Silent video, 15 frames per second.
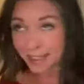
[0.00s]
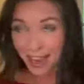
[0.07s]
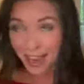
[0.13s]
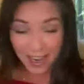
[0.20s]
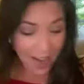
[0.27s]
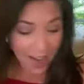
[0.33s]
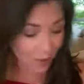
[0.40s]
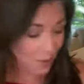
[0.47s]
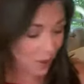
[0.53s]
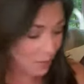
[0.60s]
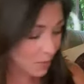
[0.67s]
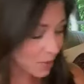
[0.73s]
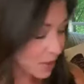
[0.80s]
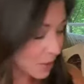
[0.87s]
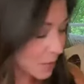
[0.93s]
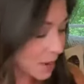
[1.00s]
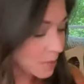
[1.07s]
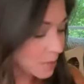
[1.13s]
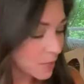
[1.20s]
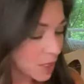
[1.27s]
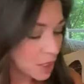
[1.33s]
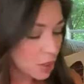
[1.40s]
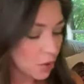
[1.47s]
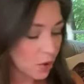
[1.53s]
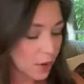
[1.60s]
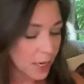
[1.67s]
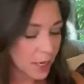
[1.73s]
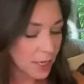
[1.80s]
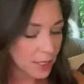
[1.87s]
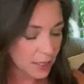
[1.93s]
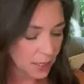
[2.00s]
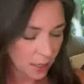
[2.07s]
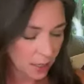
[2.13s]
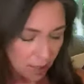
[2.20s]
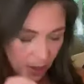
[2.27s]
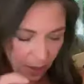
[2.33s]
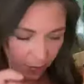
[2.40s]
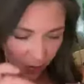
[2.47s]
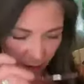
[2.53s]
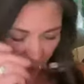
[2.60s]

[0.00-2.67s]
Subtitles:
on. I remembered them. I'm notorious for